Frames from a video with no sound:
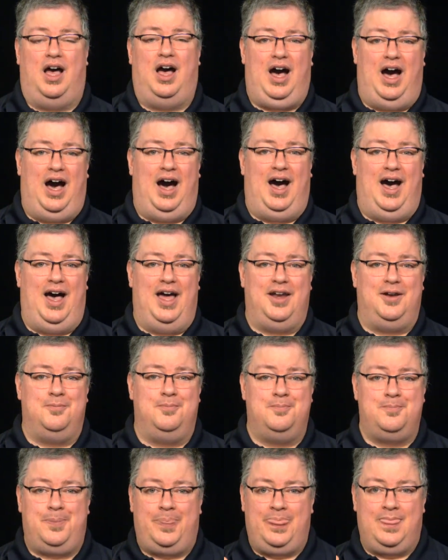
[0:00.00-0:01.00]
on
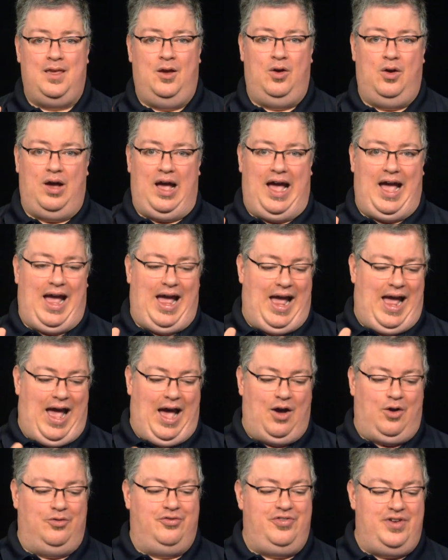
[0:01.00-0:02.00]

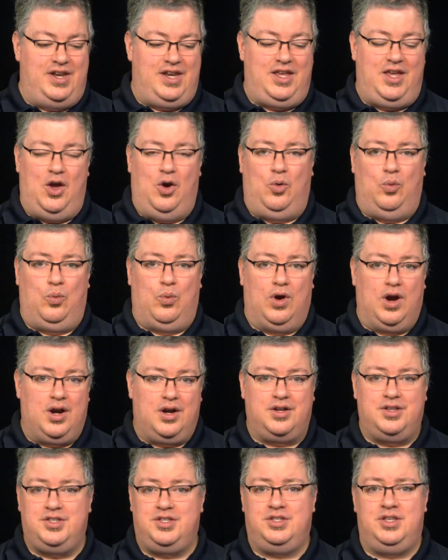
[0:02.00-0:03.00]
how video
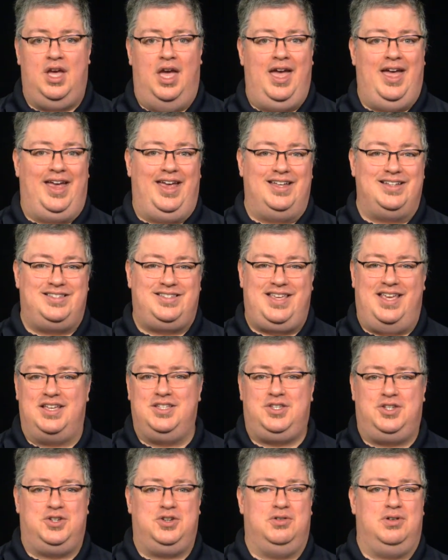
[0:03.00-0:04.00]
works, its
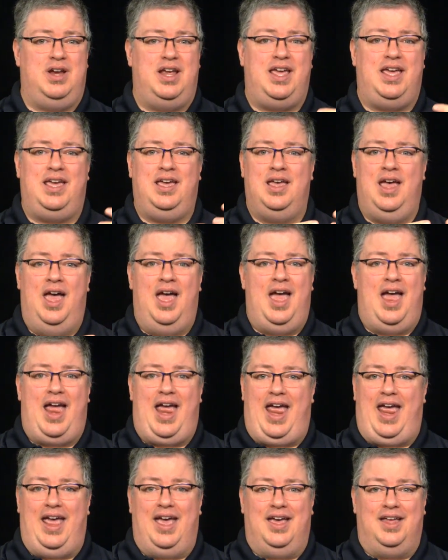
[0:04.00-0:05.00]
history,
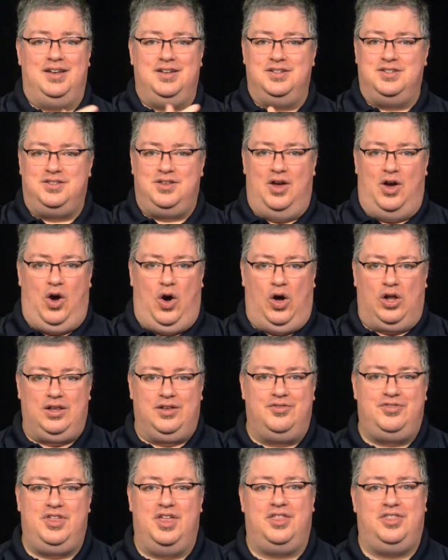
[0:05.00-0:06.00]
and all
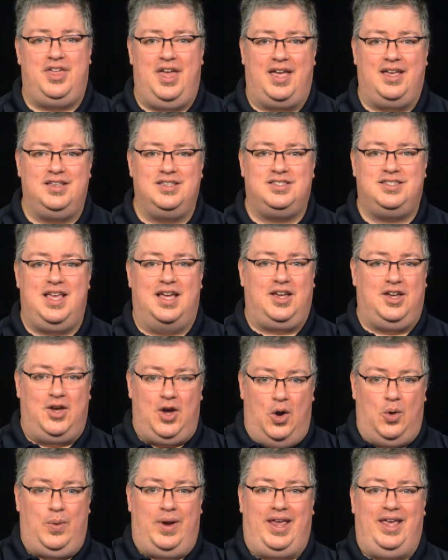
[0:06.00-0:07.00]
of the things that
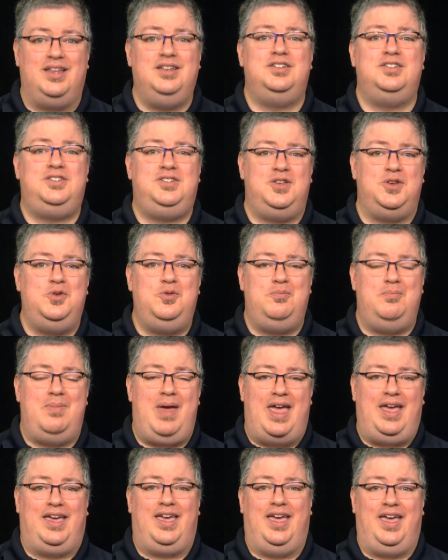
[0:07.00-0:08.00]
go into
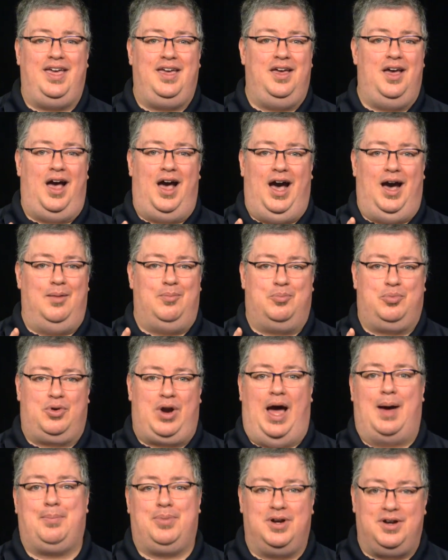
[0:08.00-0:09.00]
making a
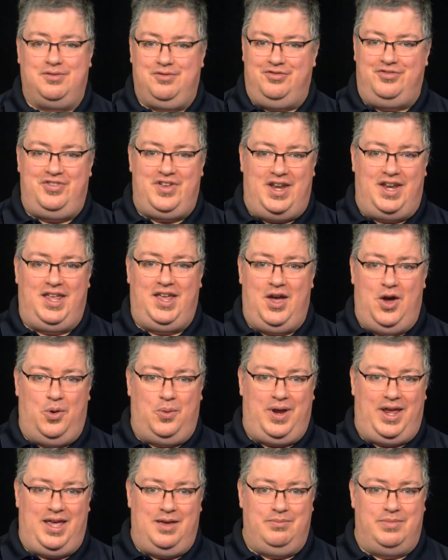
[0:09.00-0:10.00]
proper video
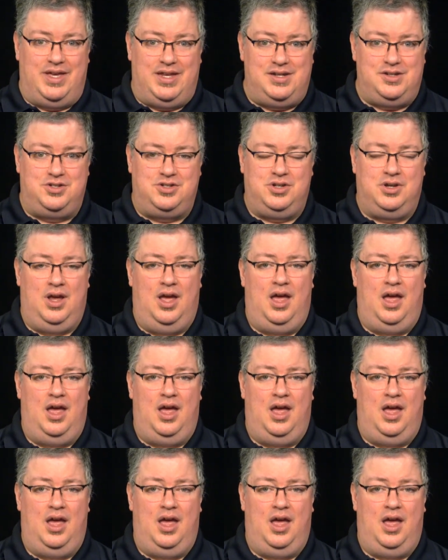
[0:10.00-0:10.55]
image.